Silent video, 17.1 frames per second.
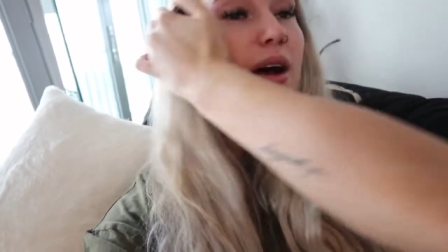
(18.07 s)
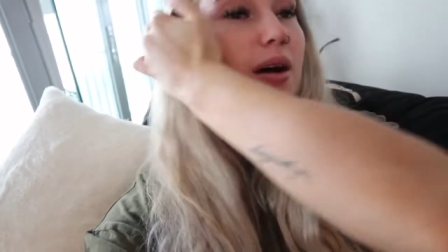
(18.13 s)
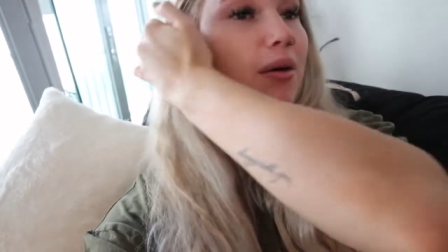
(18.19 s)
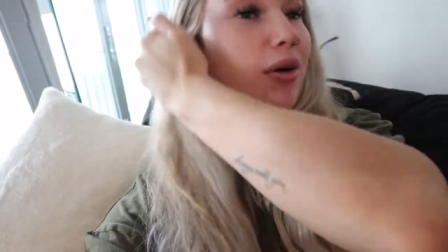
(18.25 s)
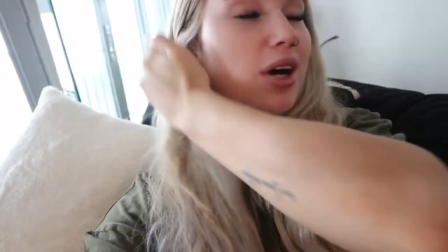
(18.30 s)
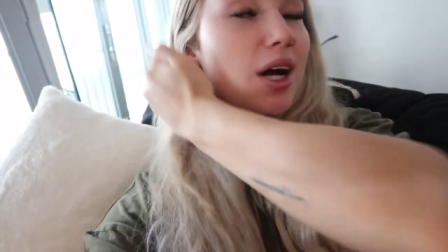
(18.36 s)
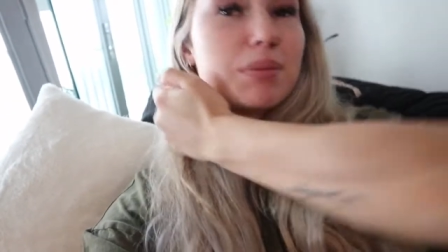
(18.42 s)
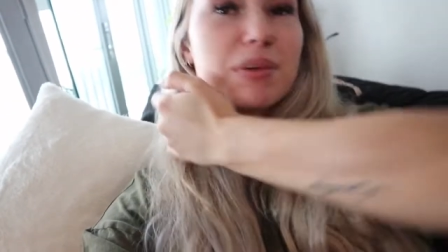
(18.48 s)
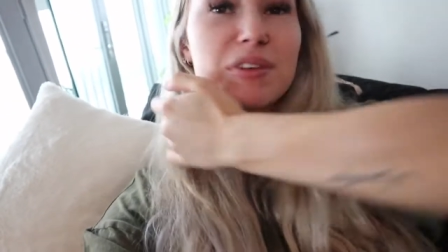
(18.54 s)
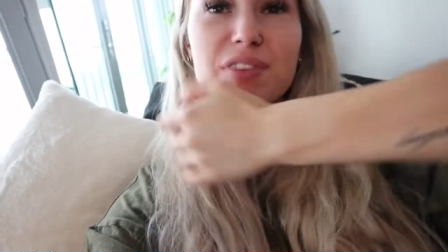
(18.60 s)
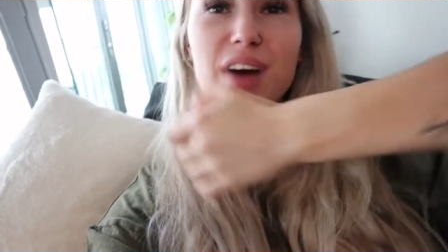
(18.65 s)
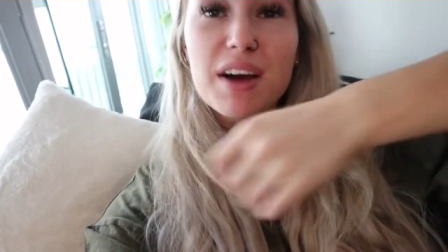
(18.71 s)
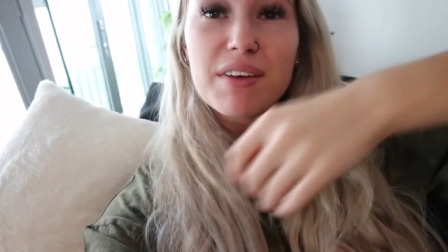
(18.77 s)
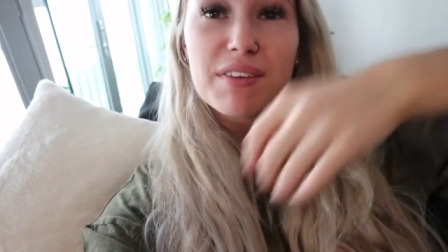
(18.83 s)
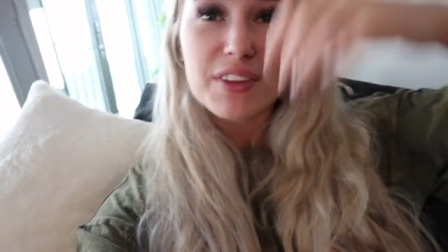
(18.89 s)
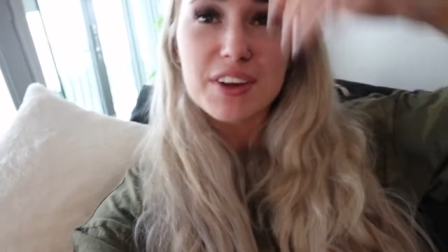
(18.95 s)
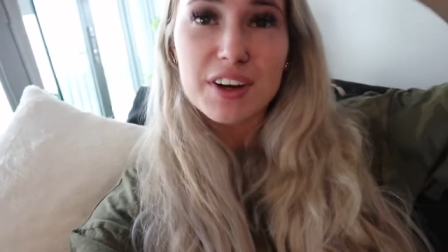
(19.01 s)
Woke up at
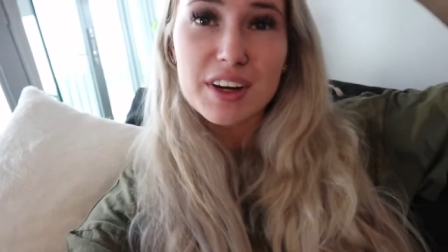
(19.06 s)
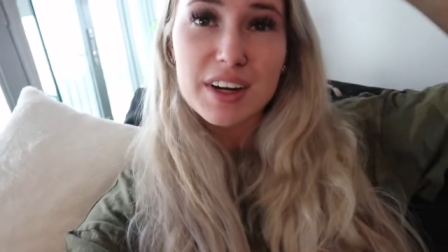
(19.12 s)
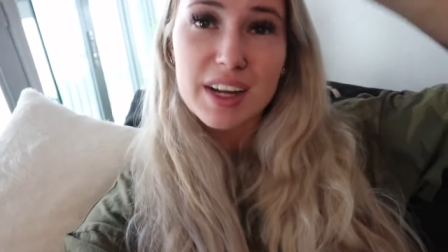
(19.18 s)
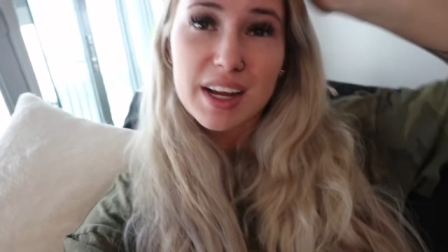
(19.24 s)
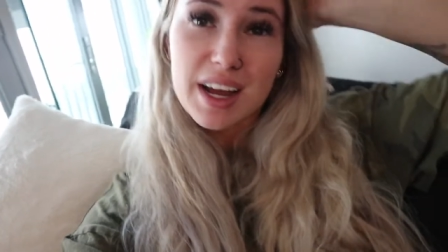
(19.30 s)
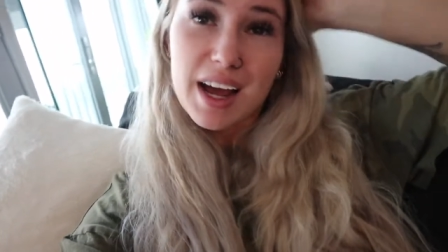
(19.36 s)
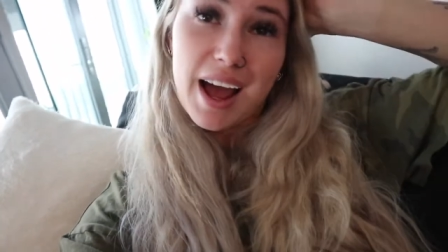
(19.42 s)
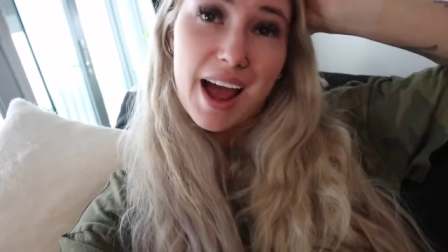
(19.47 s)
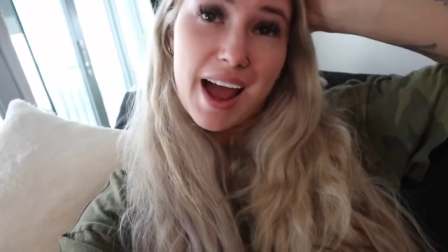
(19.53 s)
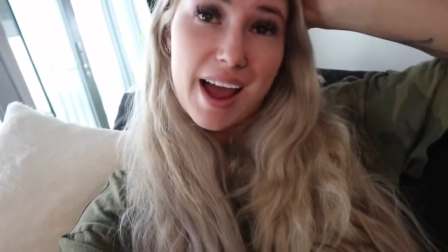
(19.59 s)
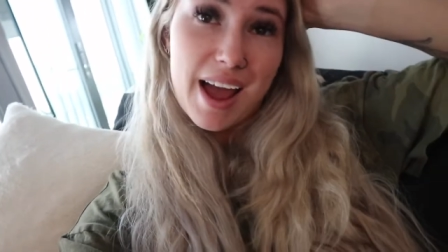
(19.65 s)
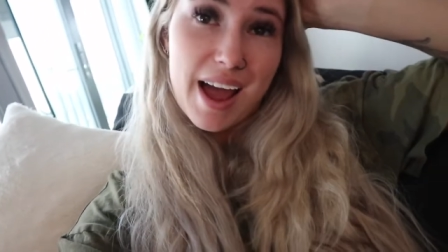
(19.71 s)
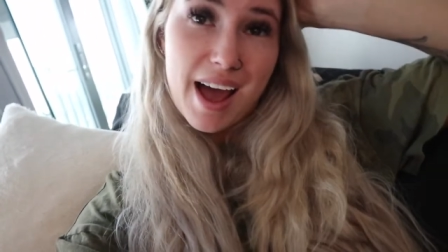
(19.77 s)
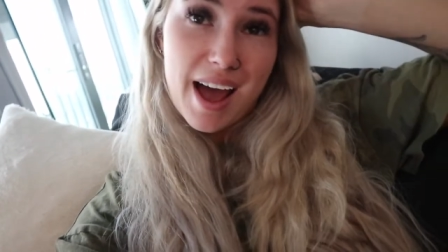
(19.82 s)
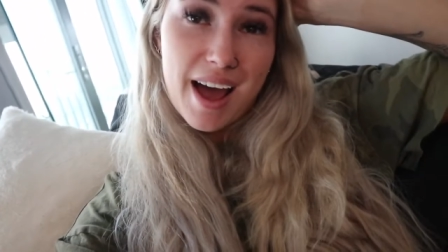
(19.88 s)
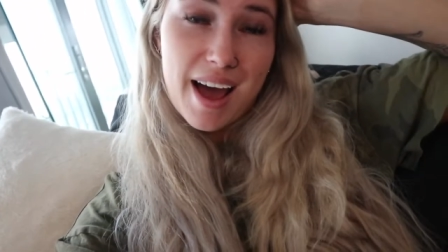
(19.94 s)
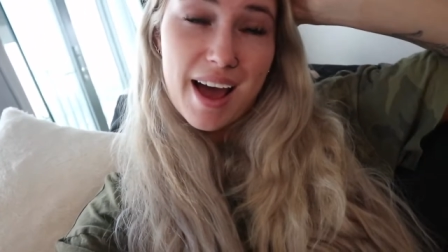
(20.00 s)
5.30
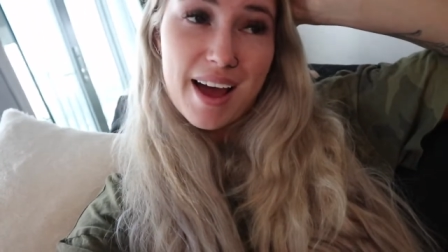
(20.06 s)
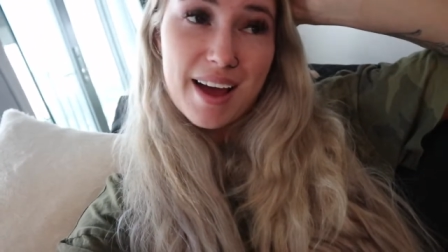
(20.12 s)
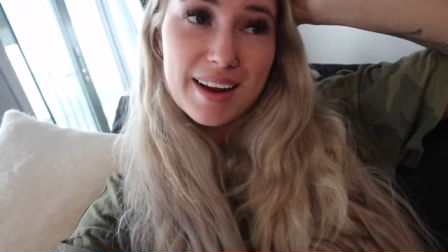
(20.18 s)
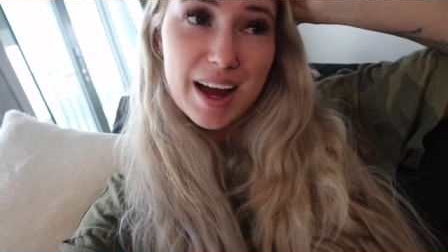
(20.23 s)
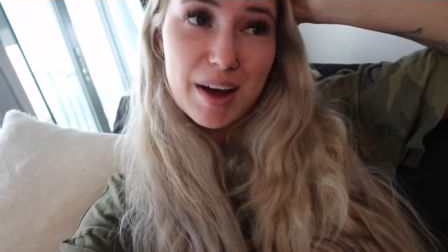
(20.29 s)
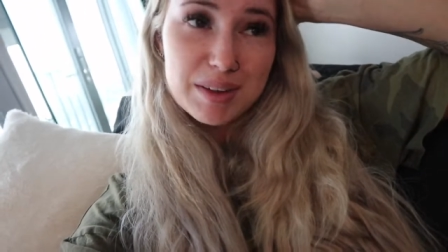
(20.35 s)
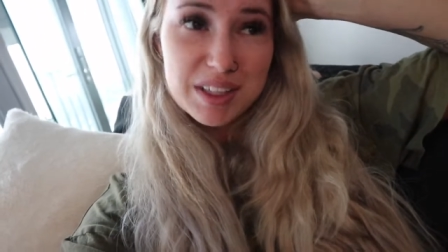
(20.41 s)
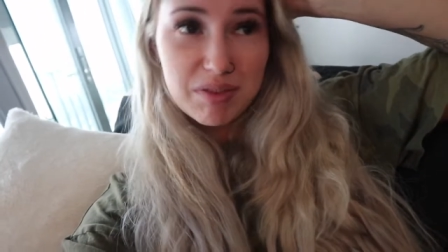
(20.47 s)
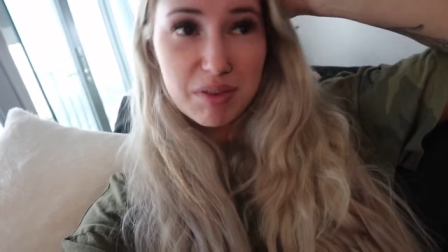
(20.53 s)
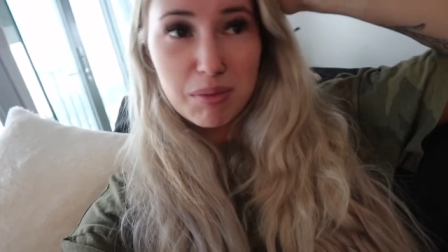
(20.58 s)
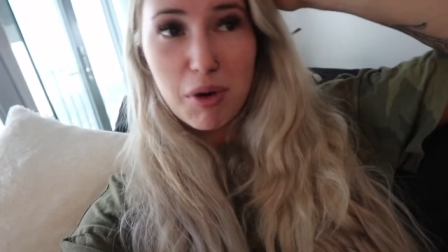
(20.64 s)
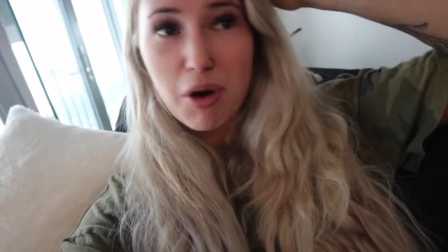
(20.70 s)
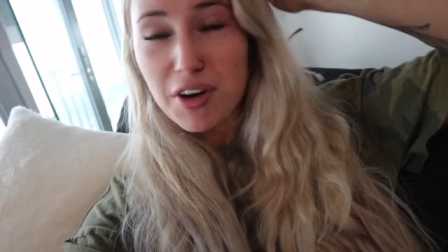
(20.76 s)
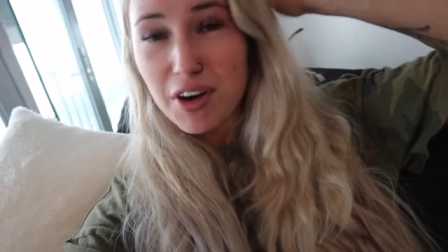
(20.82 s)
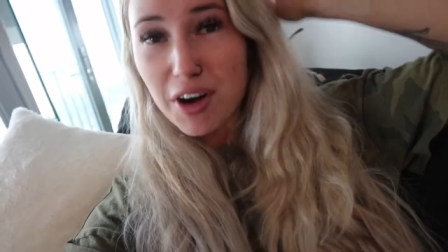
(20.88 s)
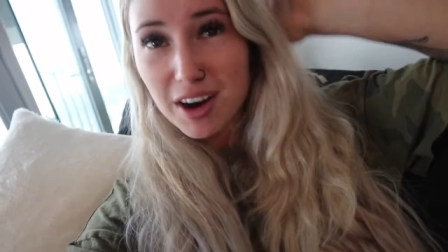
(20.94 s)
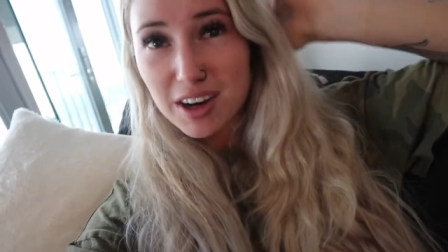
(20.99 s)
and I was even
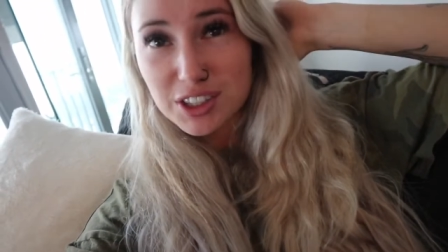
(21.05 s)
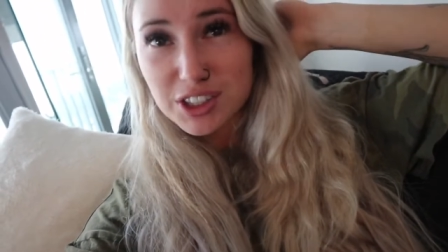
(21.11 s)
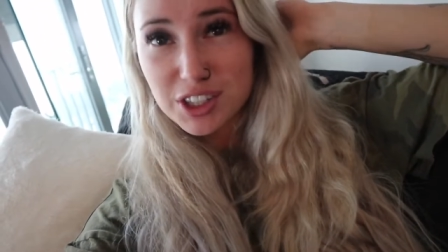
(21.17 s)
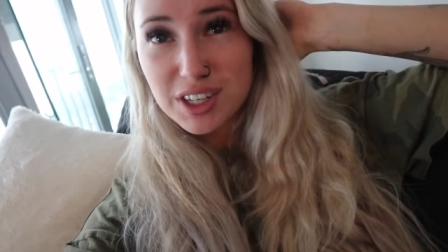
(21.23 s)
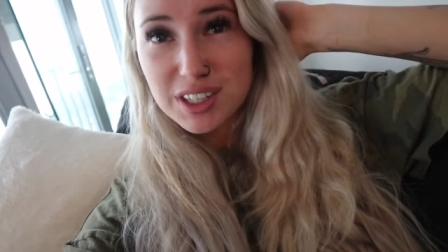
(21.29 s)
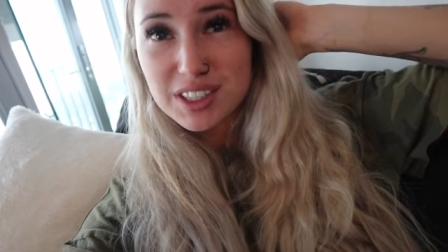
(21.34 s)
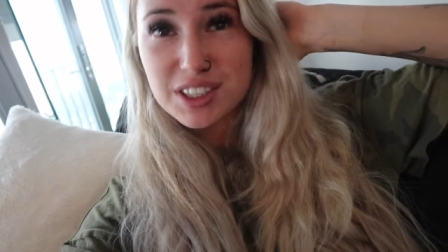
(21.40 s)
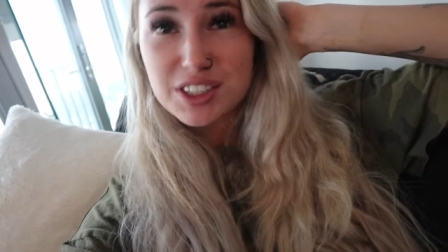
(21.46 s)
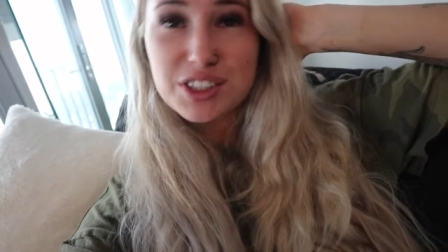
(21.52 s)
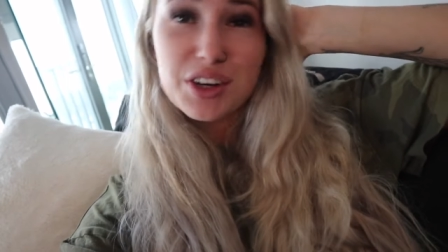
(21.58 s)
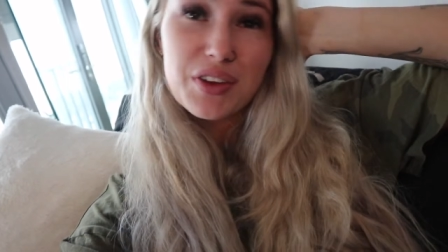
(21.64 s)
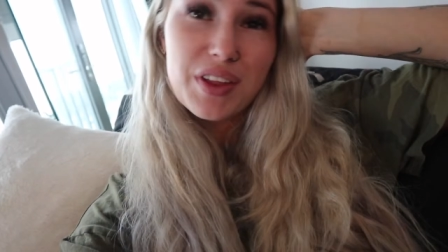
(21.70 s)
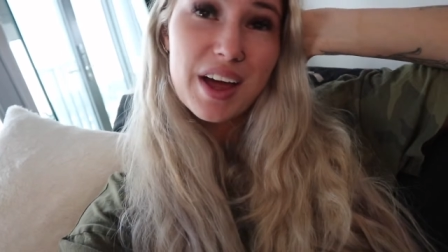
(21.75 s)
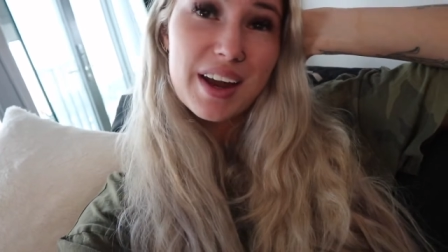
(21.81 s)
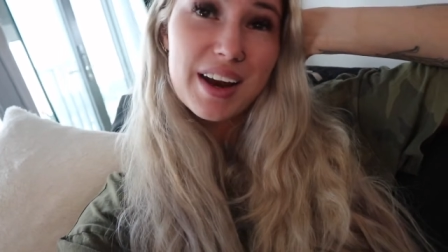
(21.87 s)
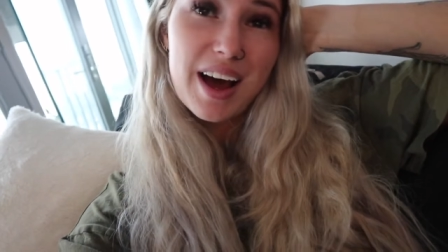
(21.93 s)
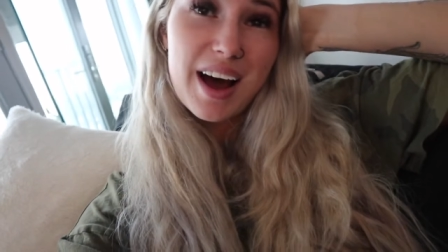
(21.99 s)
more nauseous so
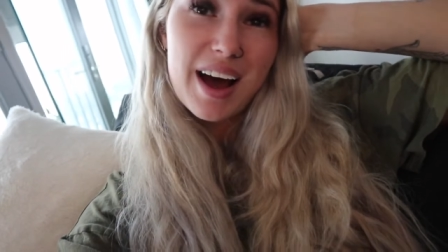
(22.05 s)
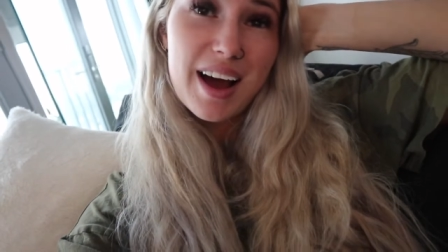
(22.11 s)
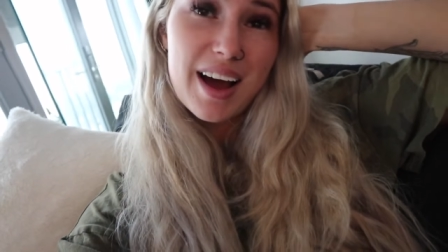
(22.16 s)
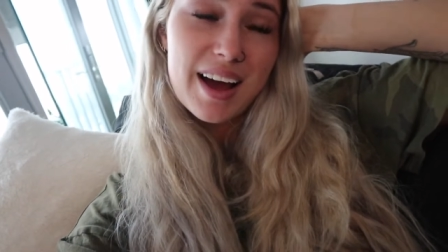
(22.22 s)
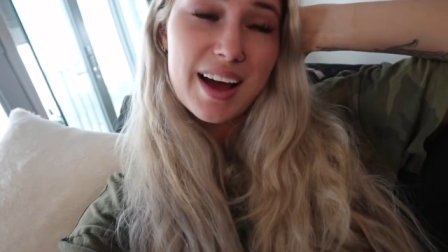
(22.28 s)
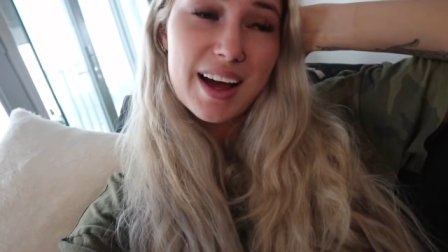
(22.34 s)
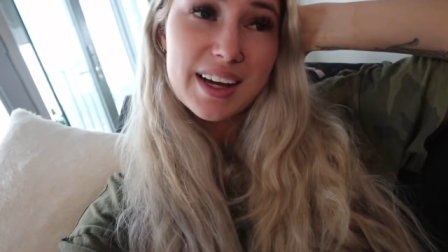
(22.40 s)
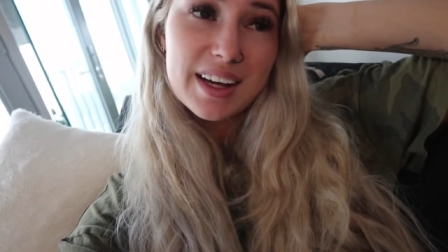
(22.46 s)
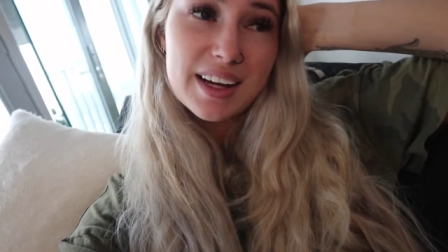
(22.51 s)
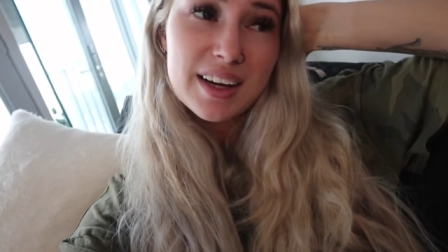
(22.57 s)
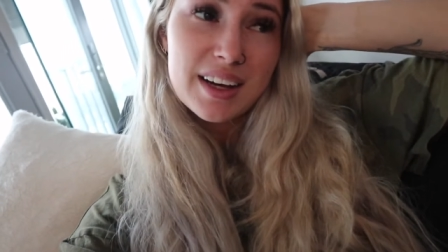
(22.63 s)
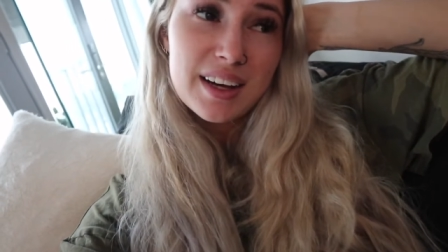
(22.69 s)
then I